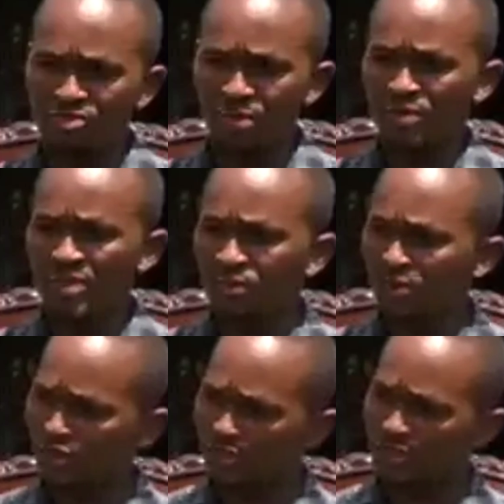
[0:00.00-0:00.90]
Just wondering,
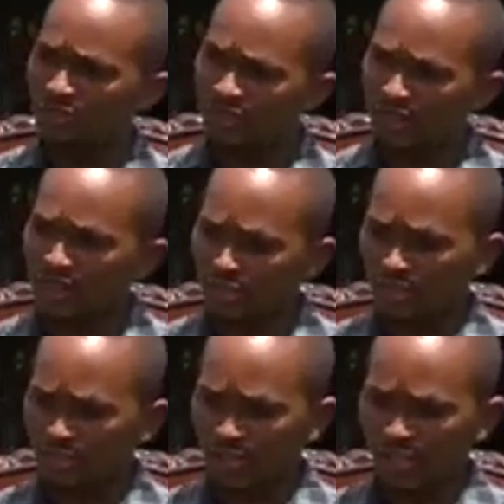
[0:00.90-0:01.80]
with the rich CV
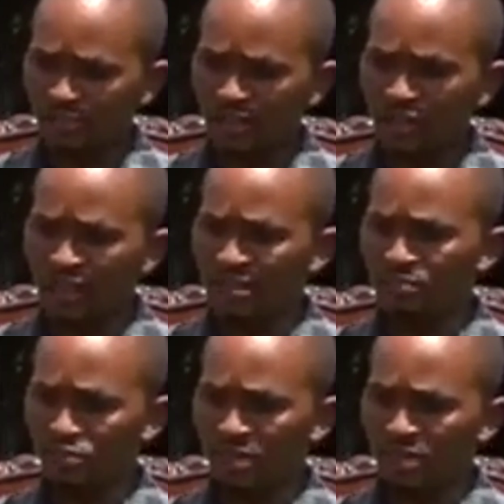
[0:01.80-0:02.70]
that you describe that she
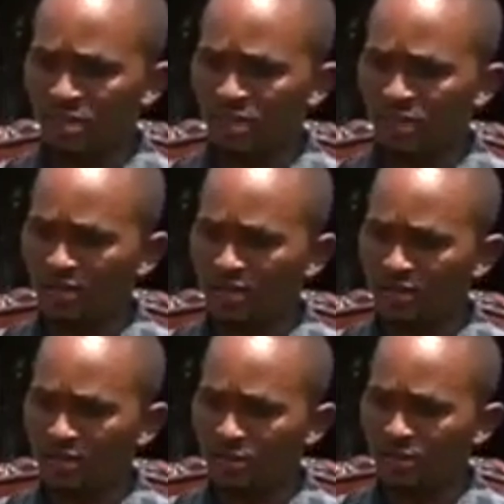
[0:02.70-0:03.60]
comes with,
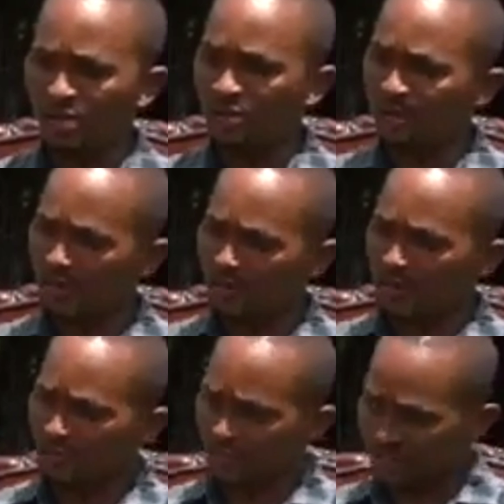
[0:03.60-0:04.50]
when you look
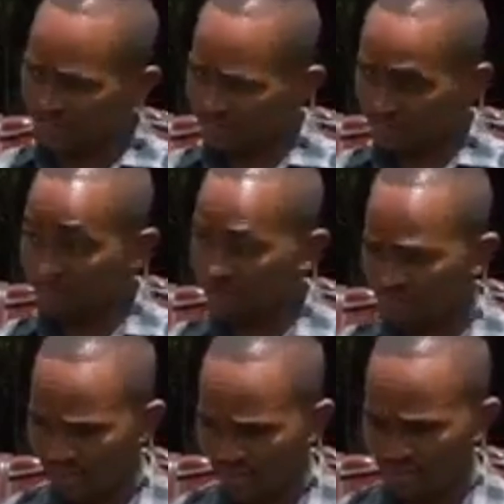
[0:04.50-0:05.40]
around,
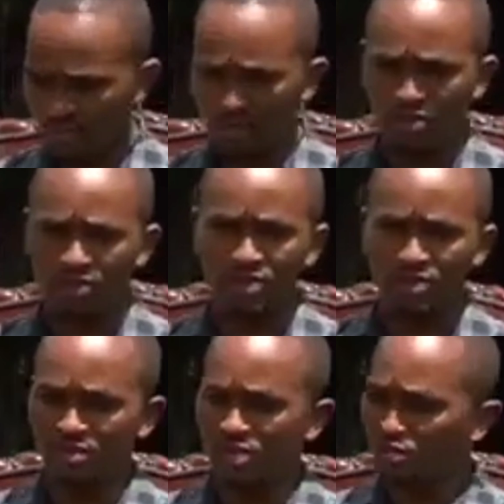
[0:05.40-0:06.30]
if it's the four horse
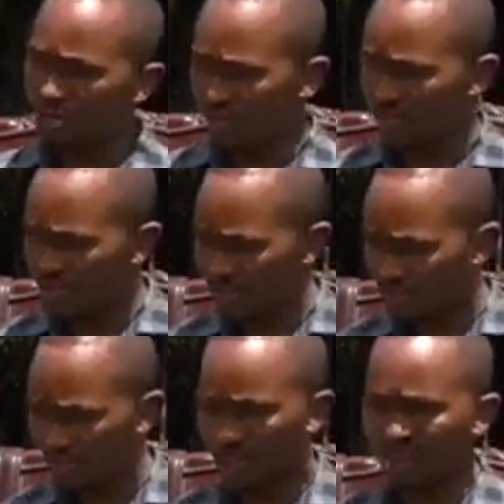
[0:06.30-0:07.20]
race or the two horse race
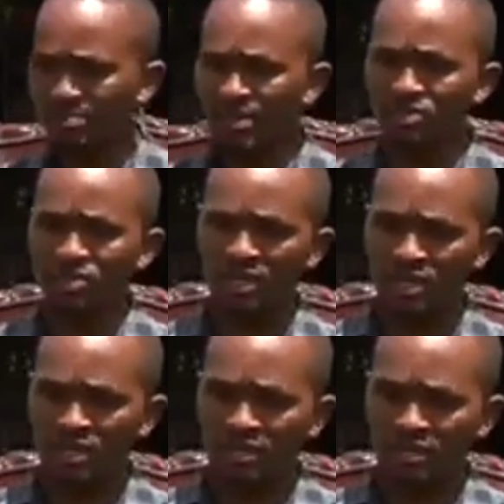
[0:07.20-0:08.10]
that you're talking about,
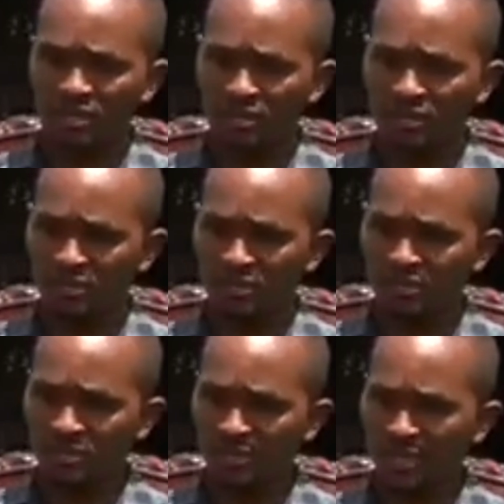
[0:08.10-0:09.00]

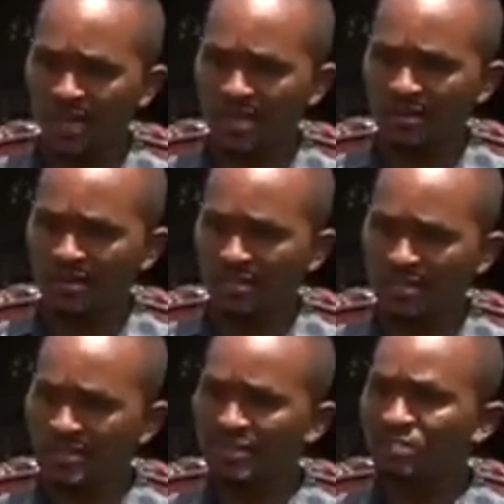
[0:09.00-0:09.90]
where
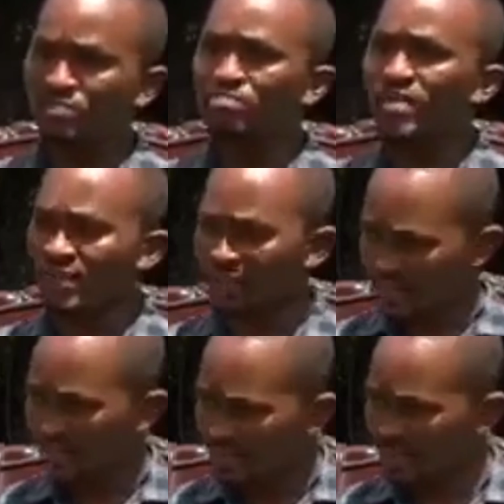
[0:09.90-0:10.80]
is it
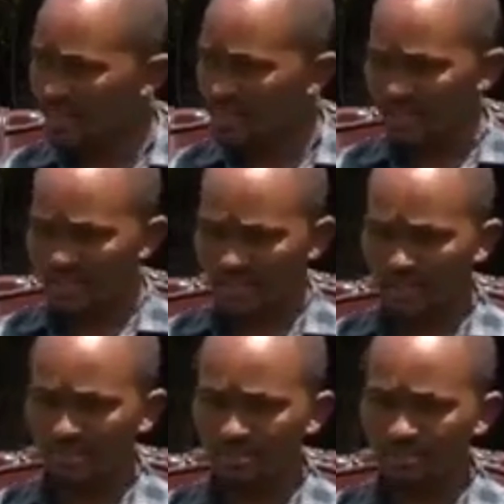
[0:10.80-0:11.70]
best that
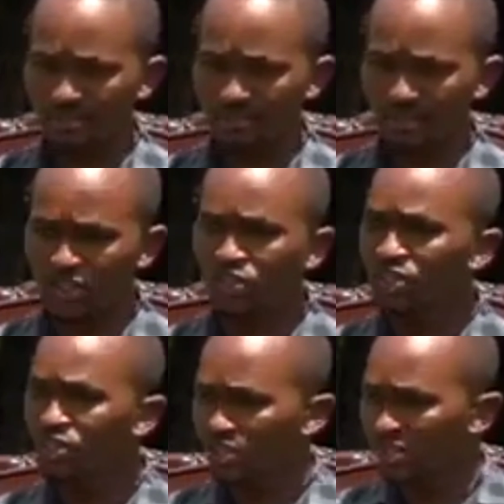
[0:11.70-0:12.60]

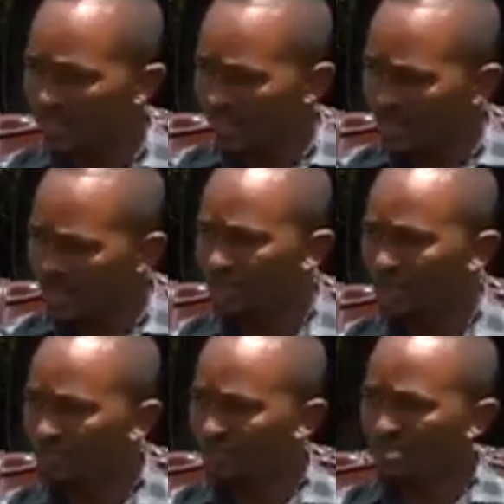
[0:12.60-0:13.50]
she joins
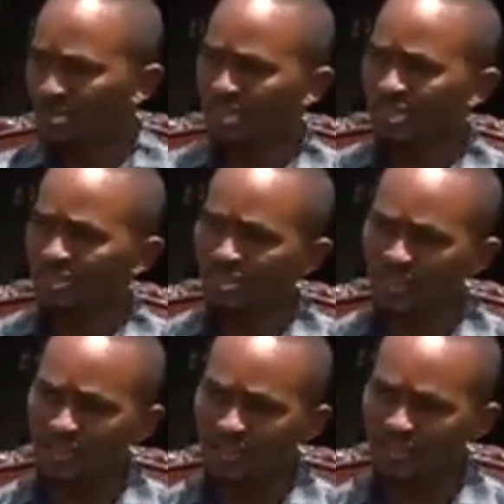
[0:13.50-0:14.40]
in working for the
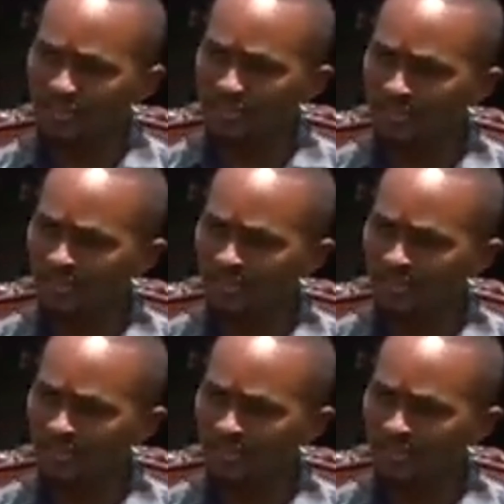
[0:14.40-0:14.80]
presidential ticket?